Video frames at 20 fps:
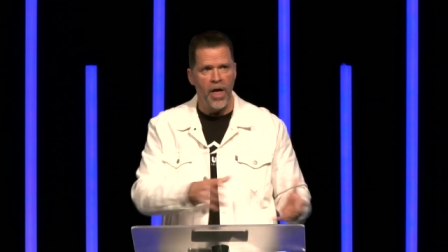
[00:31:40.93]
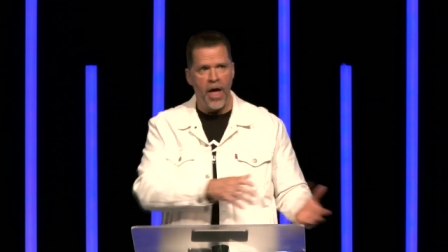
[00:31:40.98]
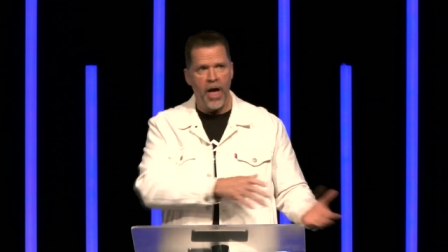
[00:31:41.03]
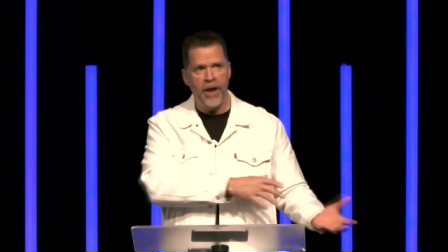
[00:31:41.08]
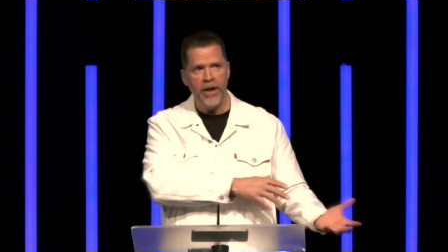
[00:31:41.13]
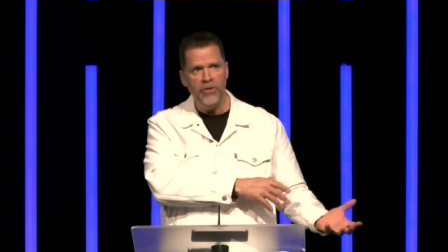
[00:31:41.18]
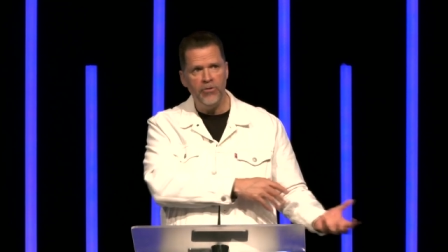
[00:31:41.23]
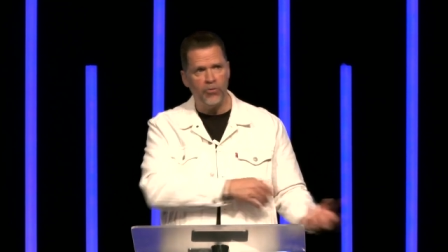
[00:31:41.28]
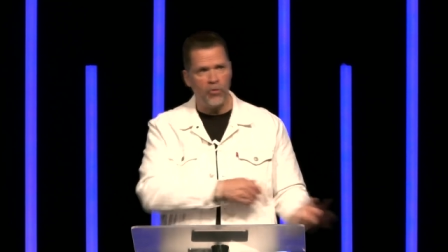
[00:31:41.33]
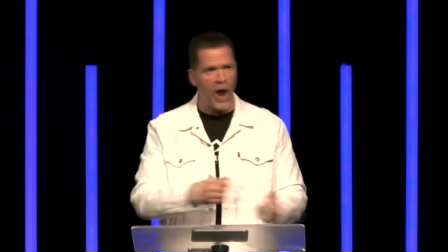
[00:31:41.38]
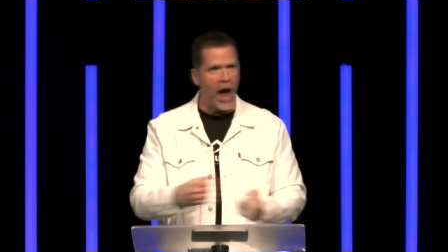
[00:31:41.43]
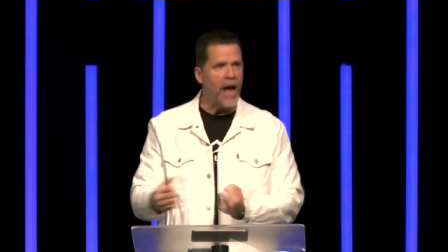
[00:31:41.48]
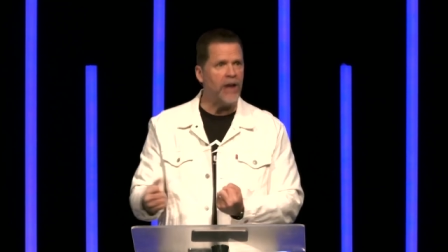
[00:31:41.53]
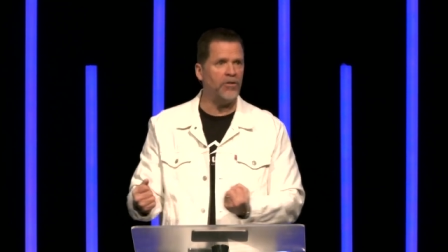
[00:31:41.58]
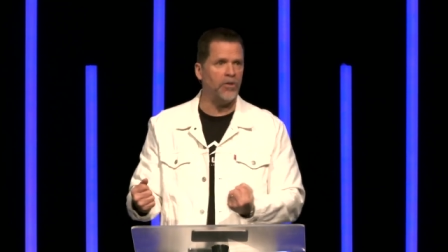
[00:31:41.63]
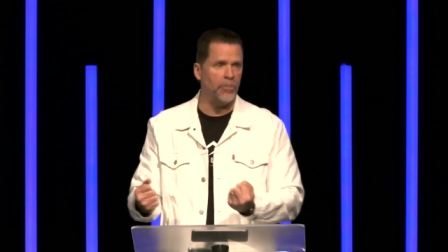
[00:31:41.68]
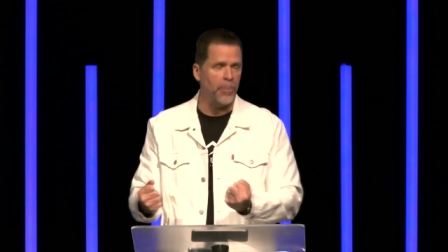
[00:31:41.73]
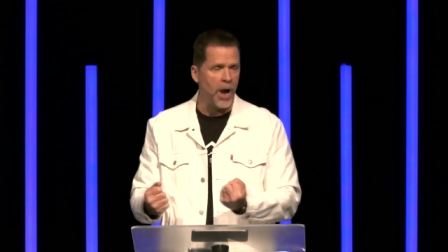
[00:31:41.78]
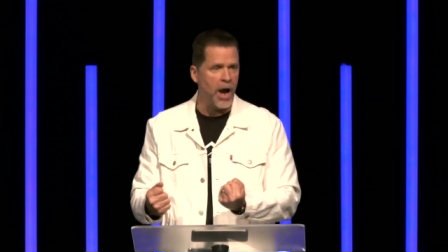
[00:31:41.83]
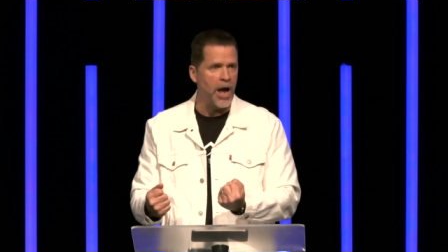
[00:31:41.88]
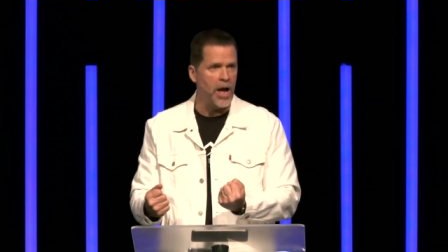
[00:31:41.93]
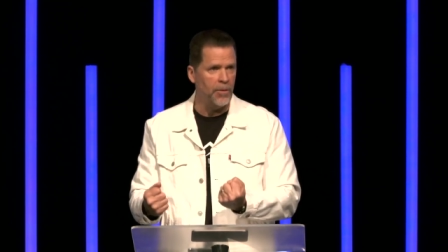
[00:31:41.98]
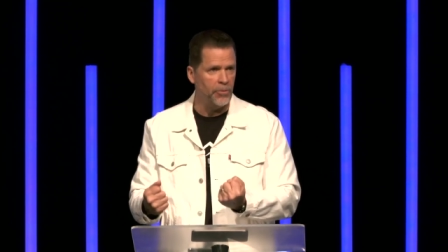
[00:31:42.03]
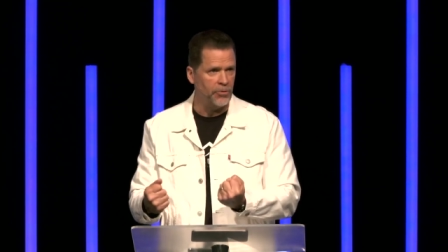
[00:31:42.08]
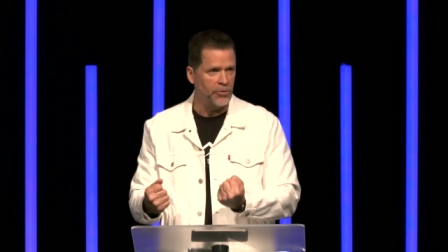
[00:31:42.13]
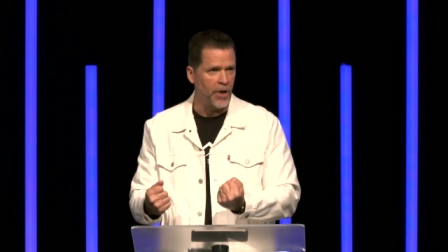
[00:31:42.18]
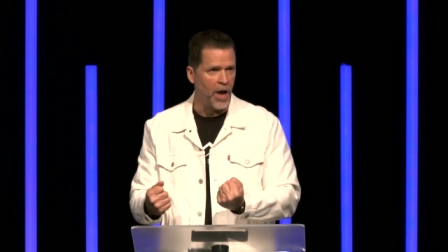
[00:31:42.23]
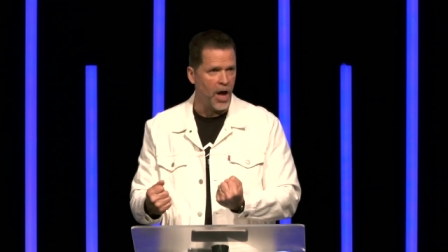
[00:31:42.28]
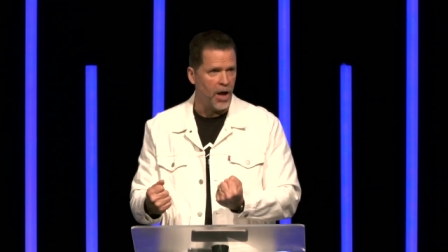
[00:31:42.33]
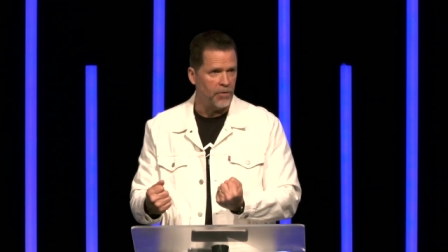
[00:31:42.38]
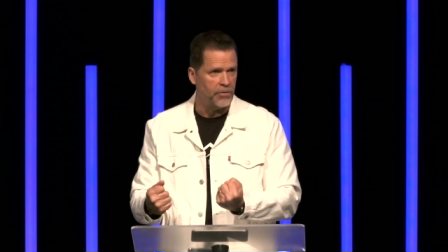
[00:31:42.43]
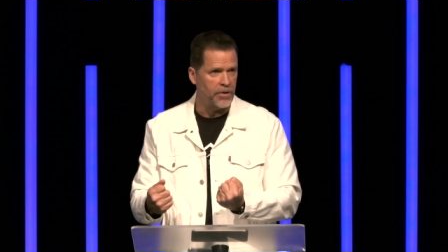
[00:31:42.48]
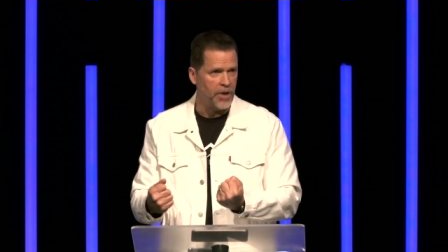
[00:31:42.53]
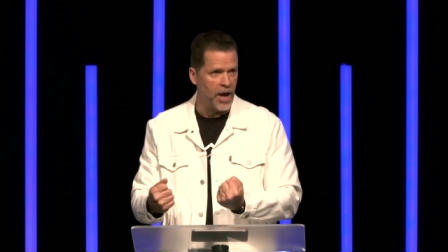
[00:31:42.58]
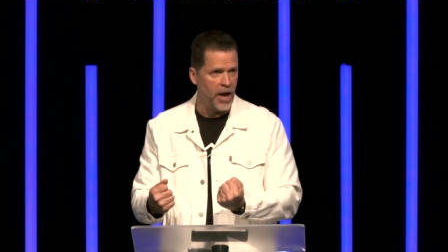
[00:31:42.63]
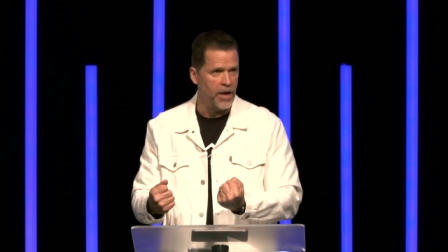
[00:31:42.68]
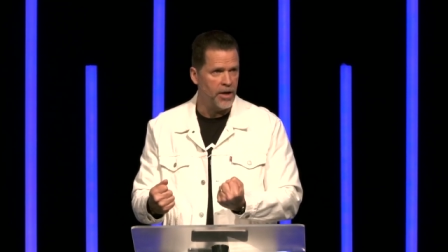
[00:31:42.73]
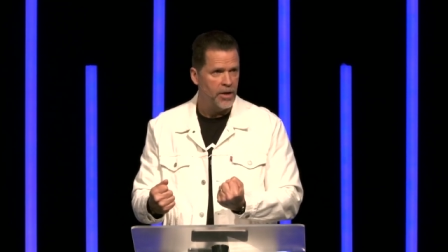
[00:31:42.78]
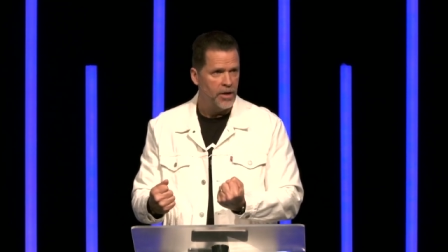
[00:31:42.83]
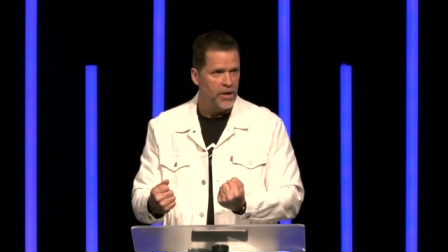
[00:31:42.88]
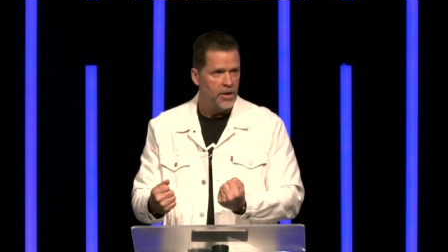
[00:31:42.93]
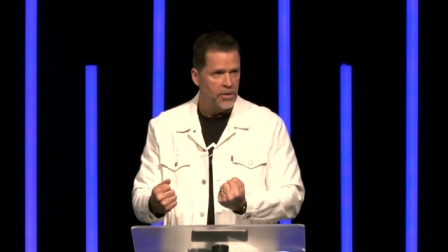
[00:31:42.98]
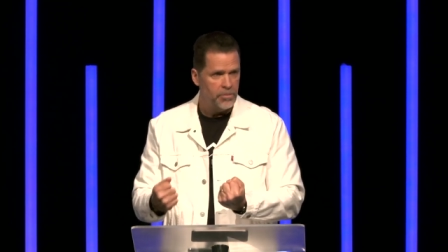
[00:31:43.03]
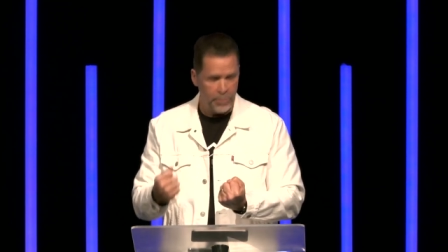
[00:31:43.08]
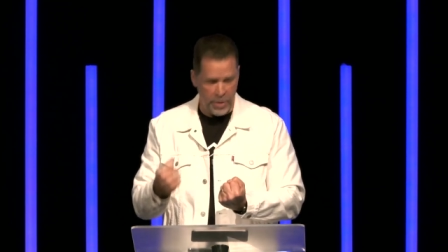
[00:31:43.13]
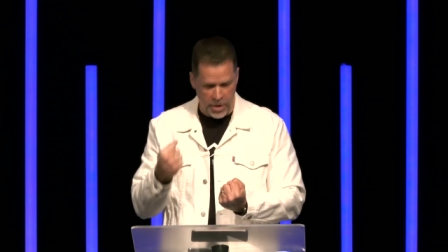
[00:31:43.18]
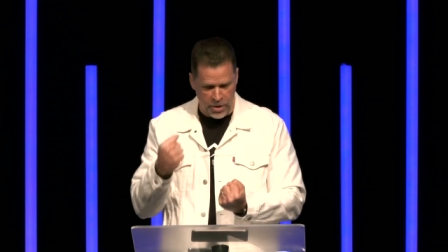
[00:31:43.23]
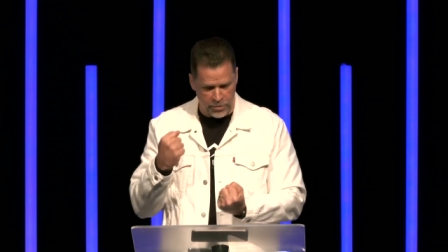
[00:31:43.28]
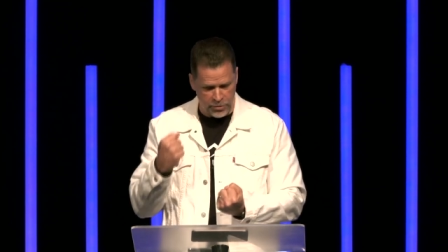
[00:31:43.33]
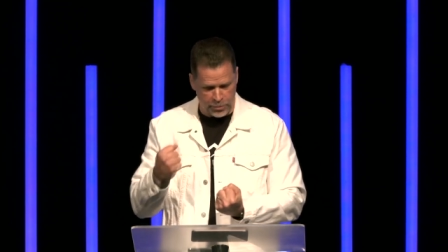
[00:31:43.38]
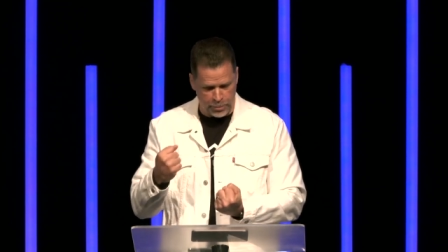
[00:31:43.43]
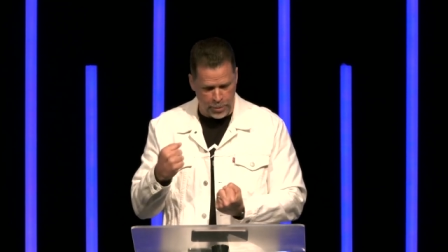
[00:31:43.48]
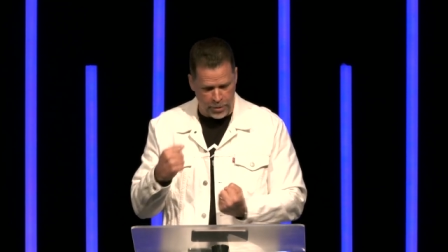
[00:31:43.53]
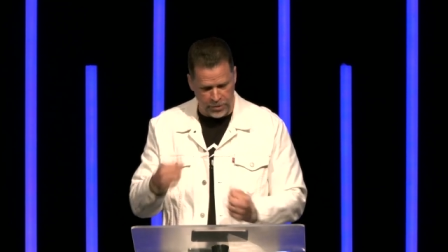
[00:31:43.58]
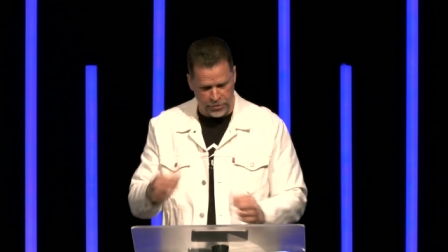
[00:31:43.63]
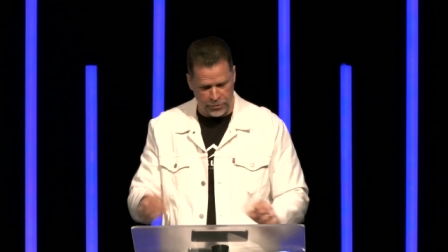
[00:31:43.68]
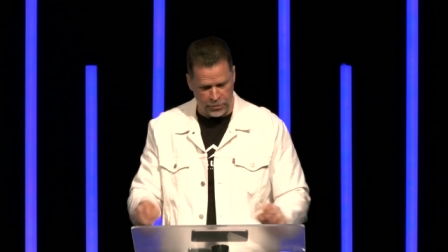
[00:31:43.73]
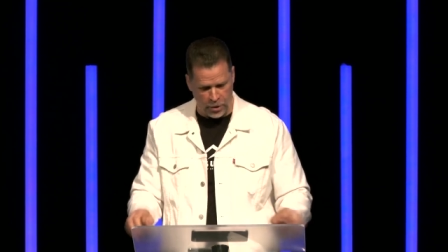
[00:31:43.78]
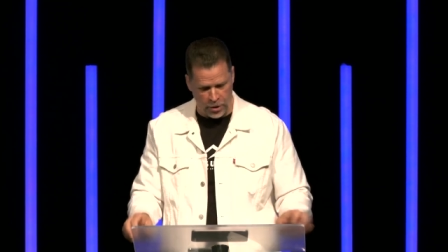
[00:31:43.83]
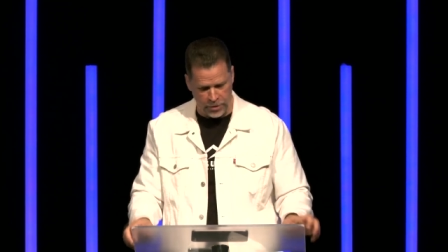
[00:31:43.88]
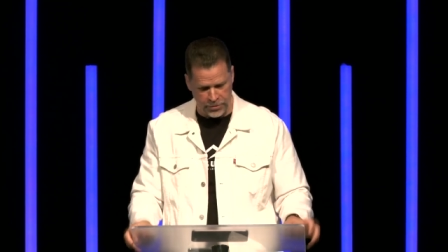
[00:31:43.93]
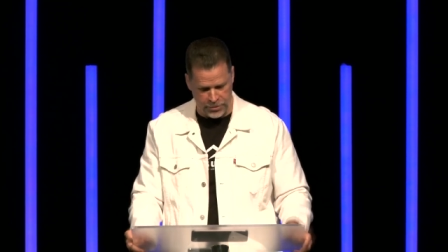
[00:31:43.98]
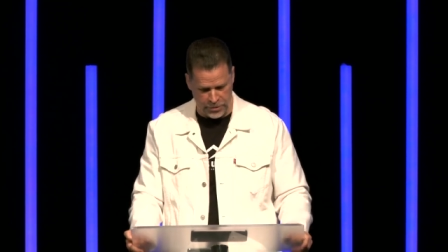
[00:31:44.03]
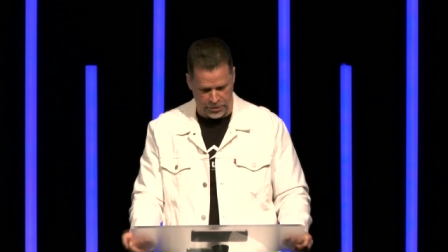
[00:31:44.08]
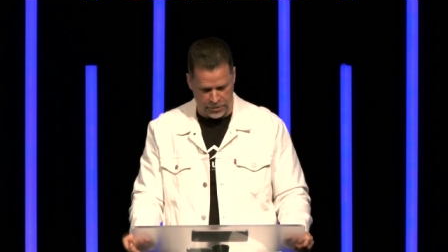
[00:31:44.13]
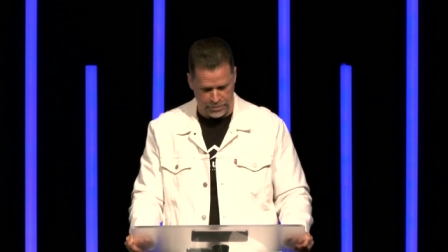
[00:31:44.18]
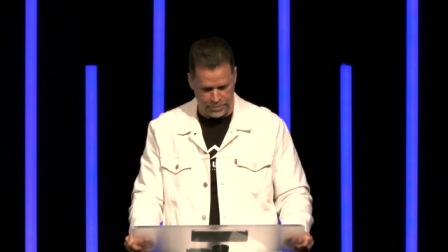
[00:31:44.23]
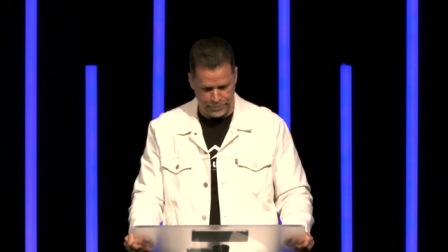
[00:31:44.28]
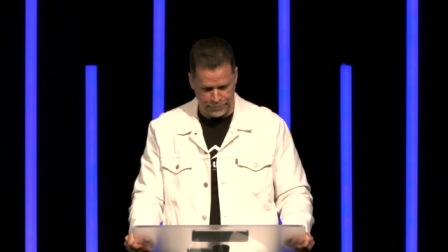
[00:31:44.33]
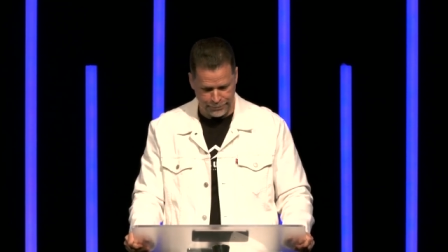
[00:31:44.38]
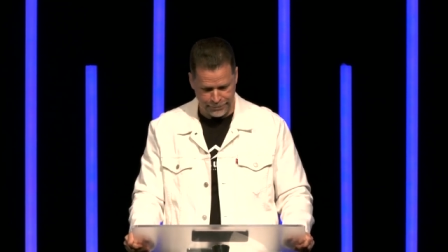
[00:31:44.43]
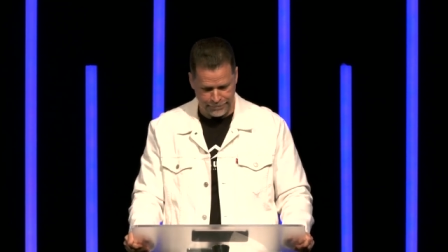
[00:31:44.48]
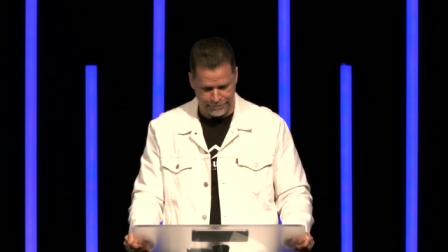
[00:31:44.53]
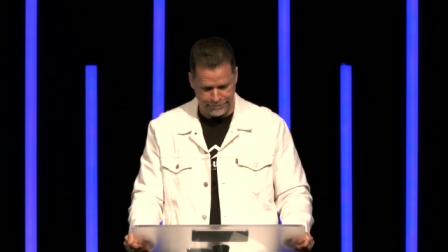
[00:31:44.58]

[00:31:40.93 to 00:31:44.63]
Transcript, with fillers: and he drags it by himself, okay? Peter was a pretty strong dude.